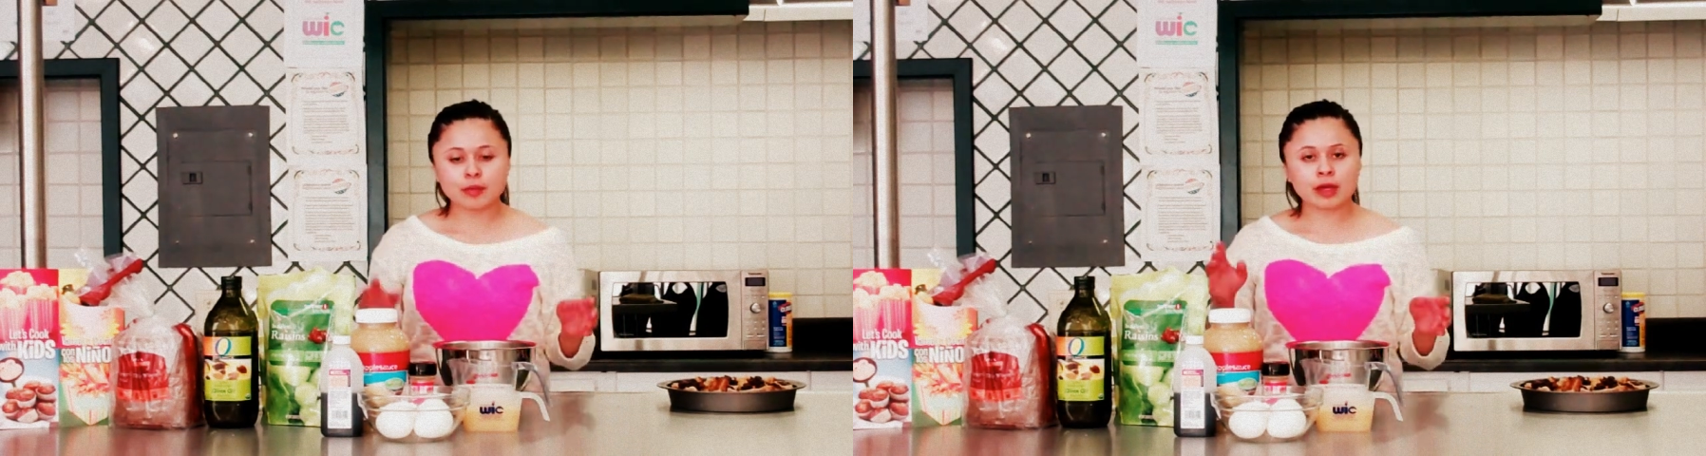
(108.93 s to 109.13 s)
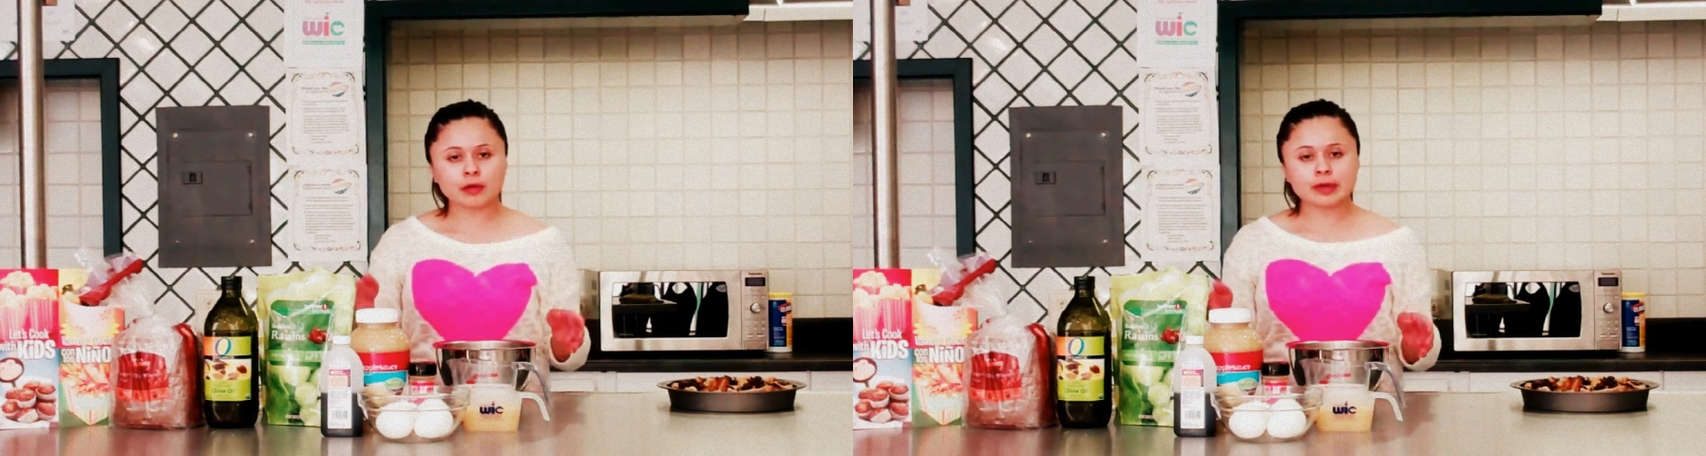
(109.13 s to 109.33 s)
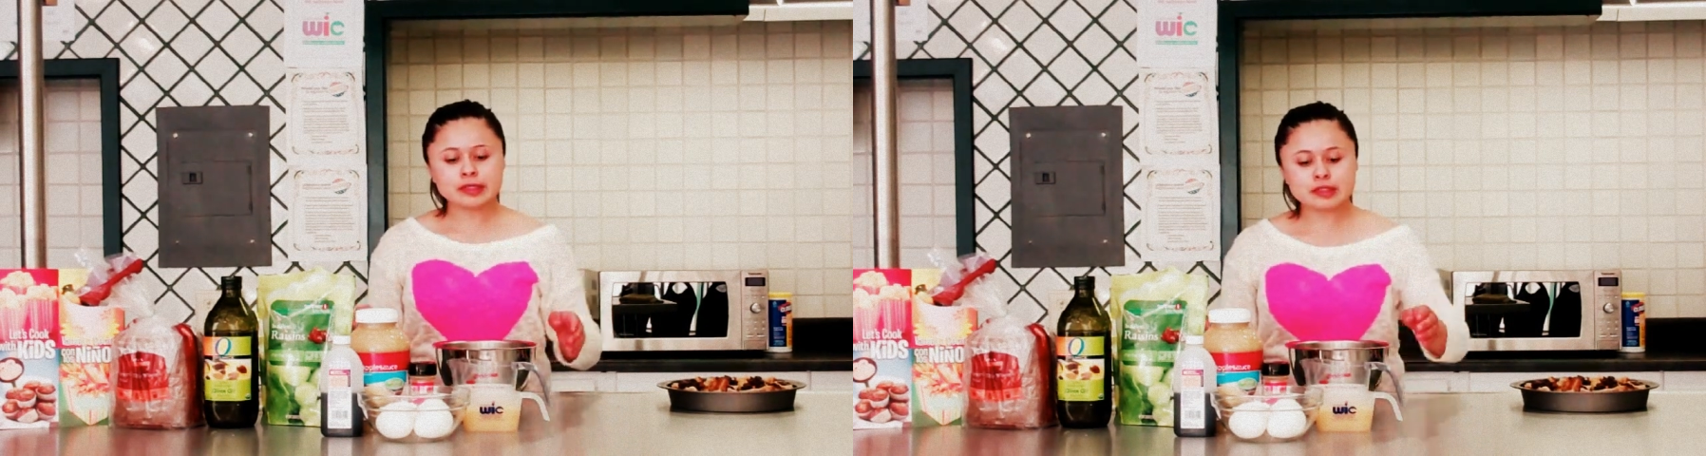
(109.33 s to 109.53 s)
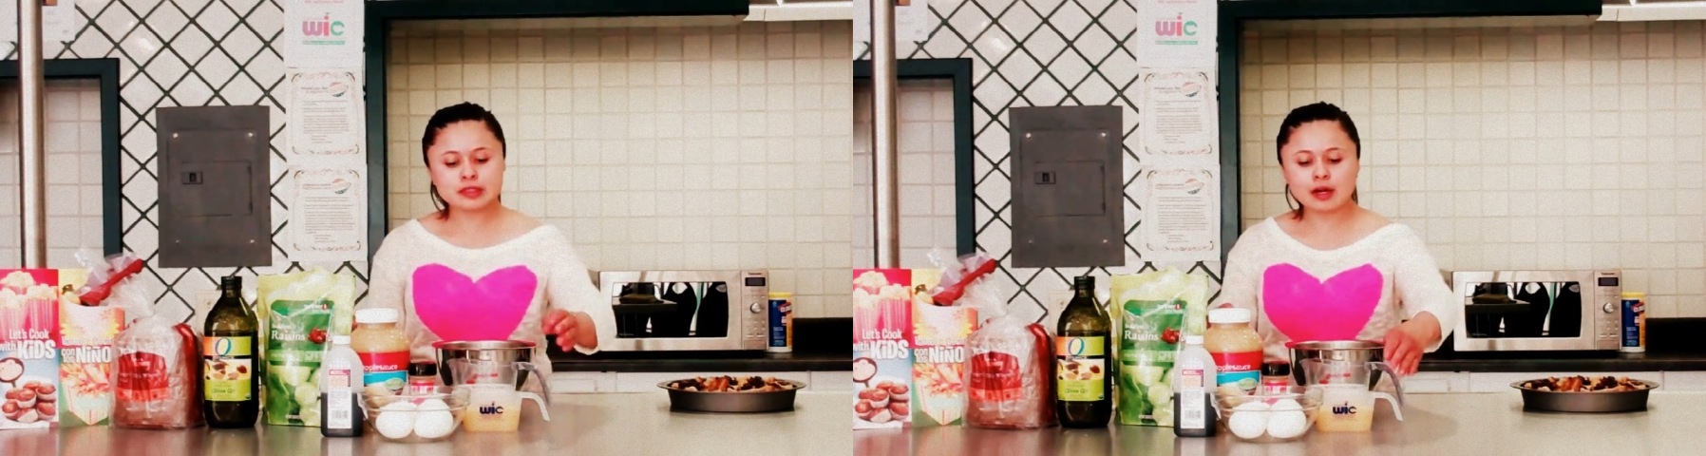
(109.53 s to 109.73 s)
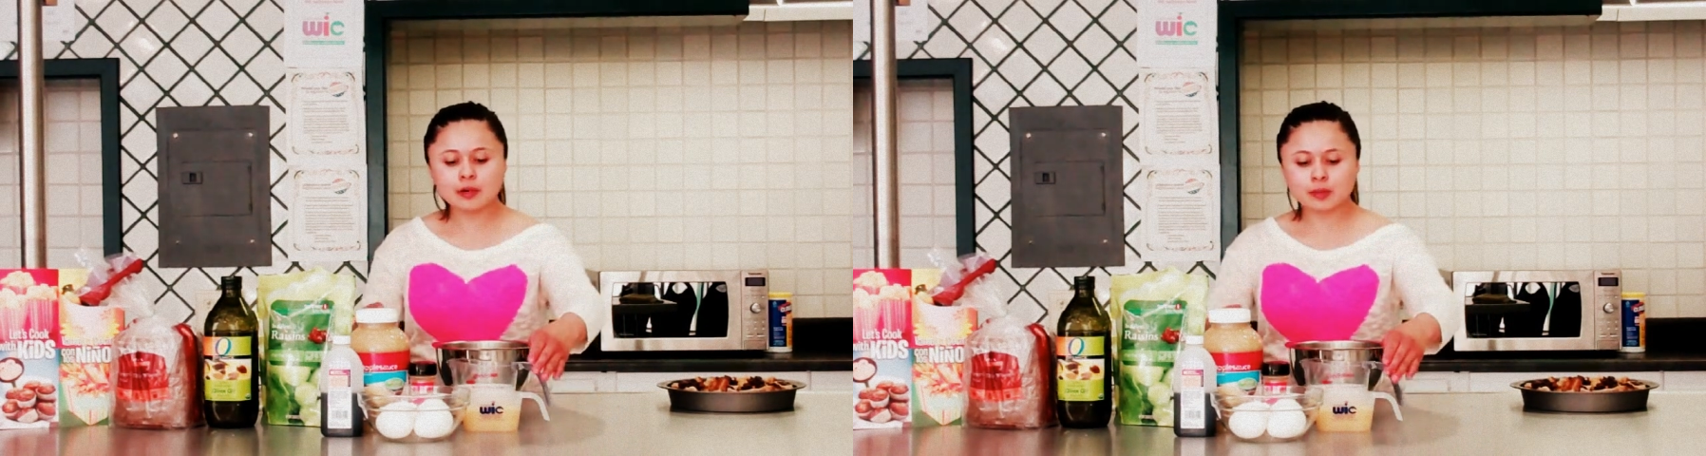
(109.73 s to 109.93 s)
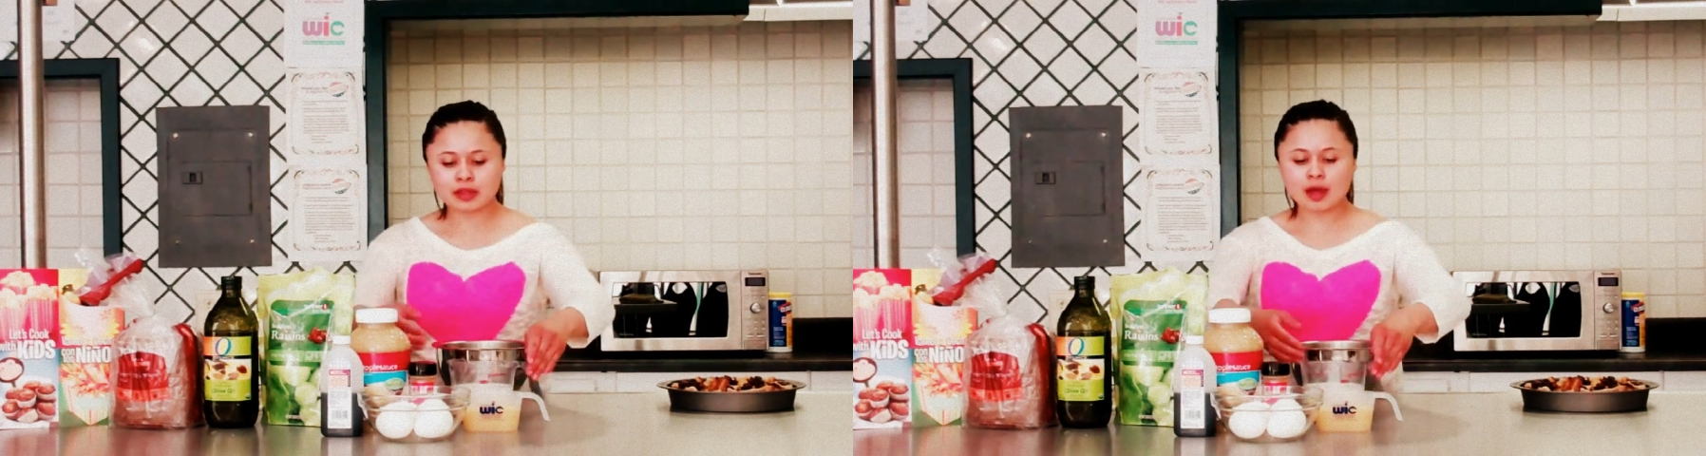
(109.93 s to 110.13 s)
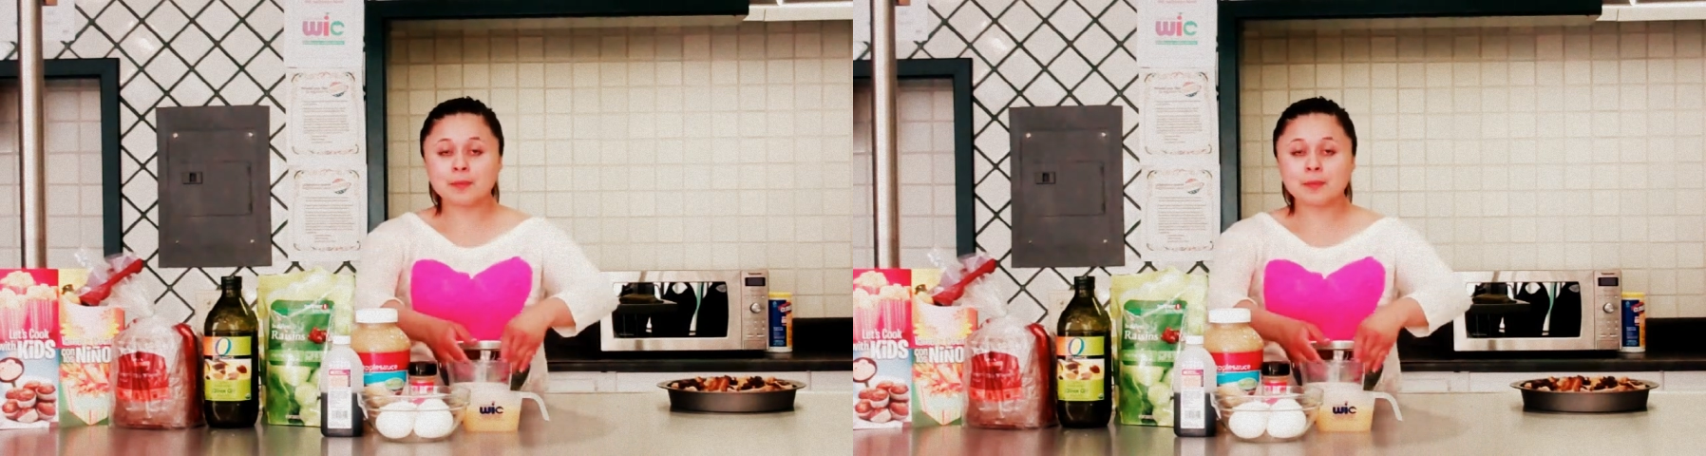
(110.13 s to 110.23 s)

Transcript: We are going to start with